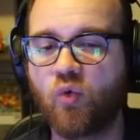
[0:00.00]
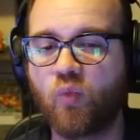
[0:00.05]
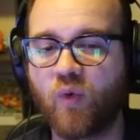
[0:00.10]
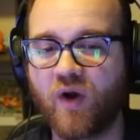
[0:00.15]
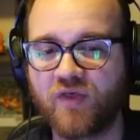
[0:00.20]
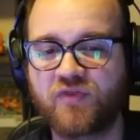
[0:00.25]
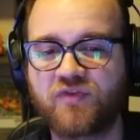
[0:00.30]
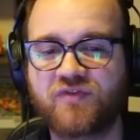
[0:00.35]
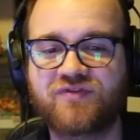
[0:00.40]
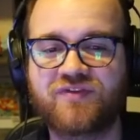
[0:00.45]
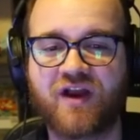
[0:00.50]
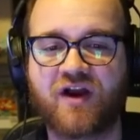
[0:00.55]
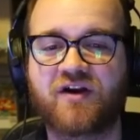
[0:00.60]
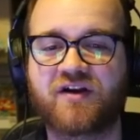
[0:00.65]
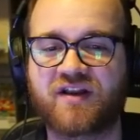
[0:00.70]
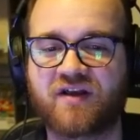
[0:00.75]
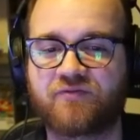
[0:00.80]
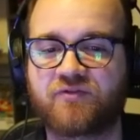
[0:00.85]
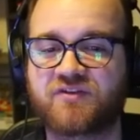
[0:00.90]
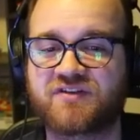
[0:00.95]
With
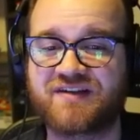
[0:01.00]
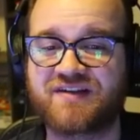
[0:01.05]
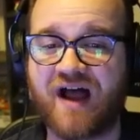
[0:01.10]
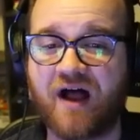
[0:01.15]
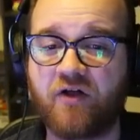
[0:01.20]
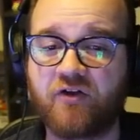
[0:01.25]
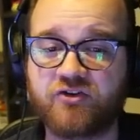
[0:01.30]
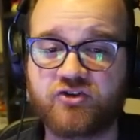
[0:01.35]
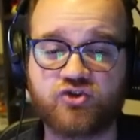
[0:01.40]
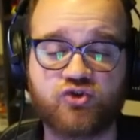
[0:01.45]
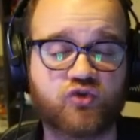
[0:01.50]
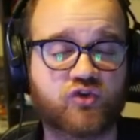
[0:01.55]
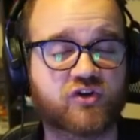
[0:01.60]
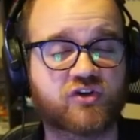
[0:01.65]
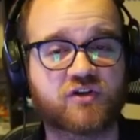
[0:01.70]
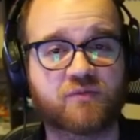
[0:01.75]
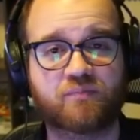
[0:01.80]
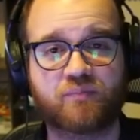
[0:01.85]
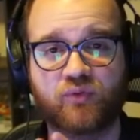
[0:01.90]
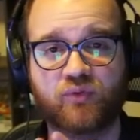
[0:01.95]
Daredevil's knowledge, you
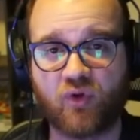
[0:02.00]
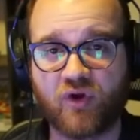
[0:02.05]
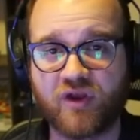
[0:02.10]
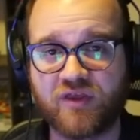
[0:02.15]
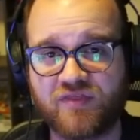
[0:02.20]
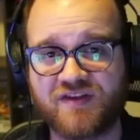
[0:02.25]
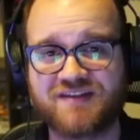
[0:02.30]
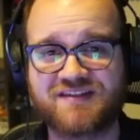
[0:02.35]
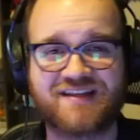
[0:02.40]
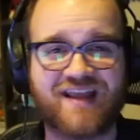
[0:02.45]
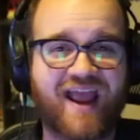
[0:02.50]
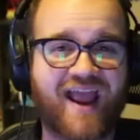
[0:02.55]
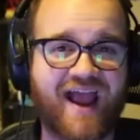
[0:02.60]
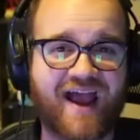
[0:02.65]
can deploy this